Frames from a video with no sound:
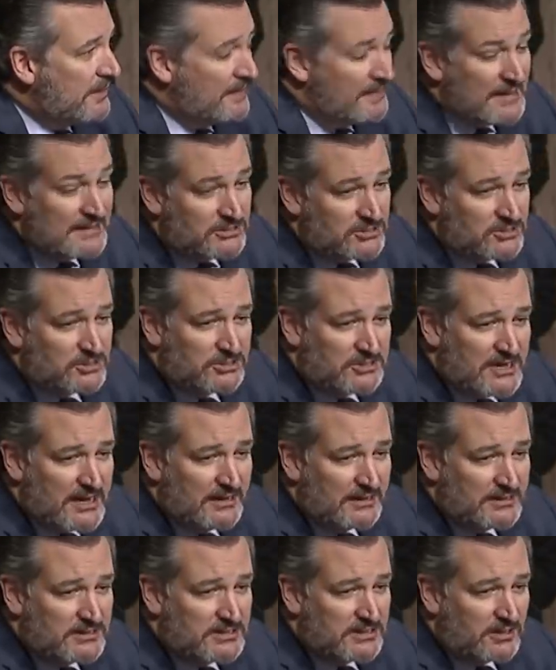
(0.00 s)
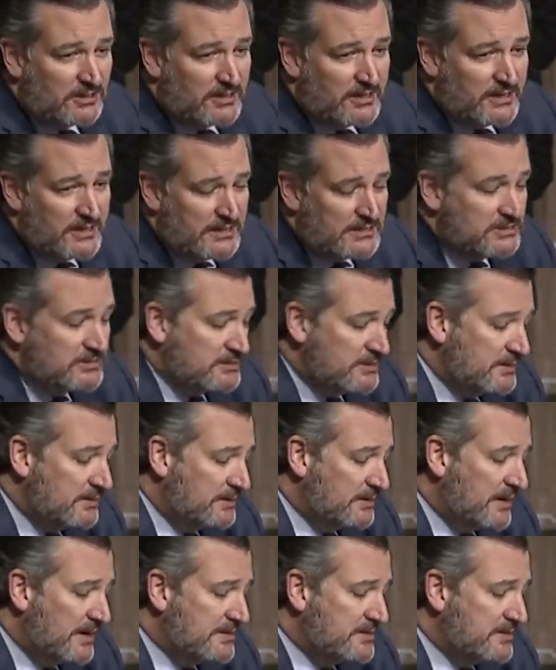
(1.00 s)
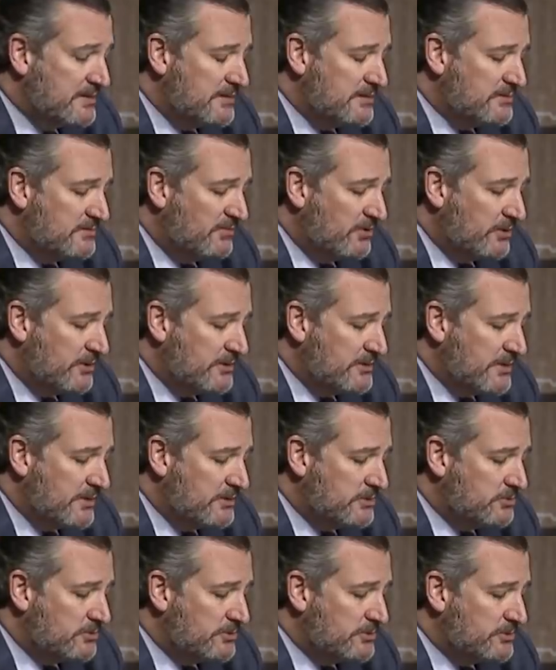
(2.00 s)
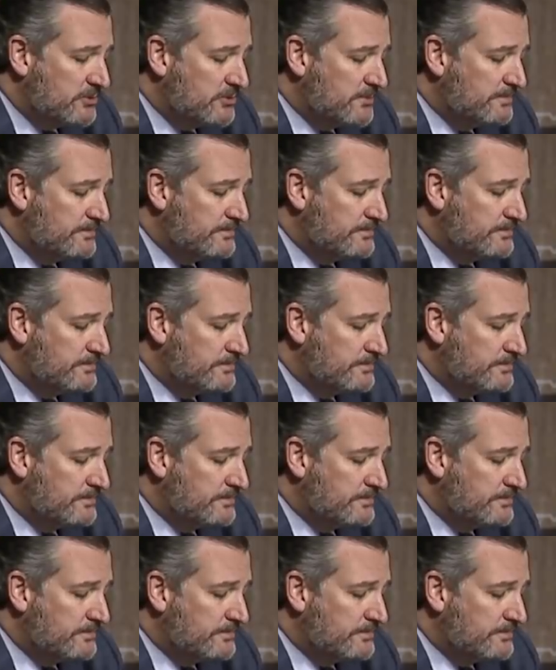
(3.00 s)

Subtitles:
and that's a totalitarian instinct that I think is very dangerous.